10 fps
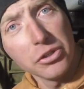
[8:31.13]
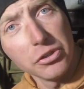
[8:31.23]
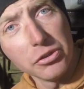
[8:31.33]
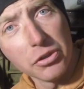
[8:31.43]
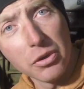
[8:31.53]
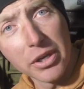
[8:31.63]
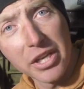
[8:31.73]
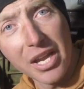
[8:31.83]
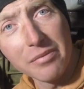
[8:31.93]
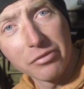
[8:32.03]
You know, I
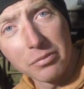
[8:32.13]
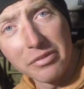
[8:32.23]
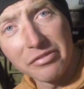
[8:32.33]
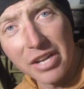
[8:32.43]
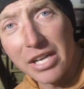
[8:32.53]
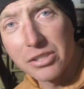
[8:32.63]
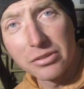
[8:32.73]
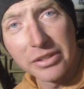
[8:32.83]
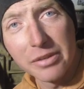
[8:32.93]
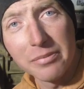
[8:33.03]
came from a
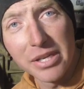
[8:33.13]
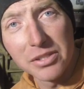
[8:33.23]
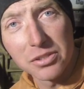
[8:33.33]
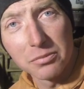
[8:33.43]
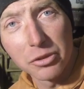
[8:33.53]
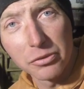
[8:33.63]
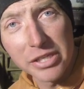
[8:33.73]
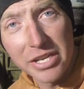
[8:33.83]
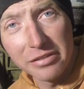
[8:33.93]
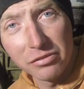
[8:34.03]
factory that made some
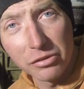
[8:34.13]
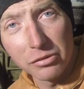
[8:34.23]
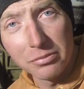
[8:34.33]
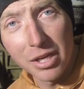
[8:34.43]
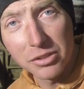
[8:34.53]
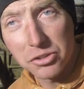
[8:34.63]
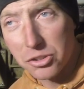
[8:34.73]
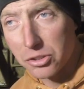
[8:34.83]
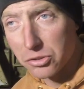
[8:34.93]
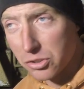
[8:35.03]
creative little
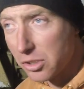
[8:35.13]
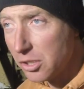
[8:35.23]
monsters,